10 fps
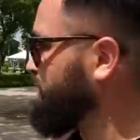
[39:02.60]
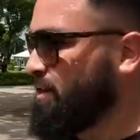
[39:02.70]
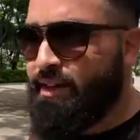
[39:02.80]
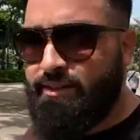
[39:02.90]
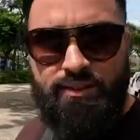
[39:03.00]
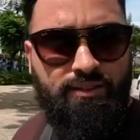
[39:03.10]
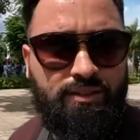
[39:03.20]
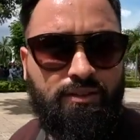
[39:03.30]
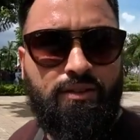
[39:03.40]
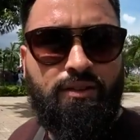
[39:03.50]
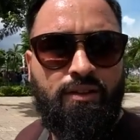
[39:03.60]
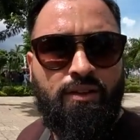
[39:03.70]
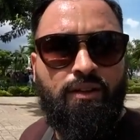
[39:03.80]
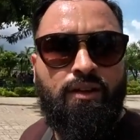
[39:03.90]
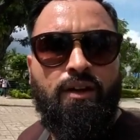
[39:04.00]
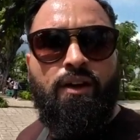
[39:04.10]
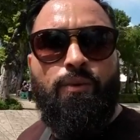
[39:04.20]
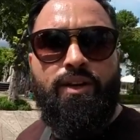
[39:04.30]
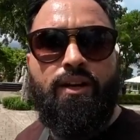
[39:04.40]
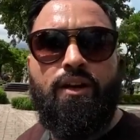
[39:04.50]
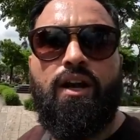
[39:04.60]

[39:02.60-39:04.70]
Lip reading: they're dancing too. We need to go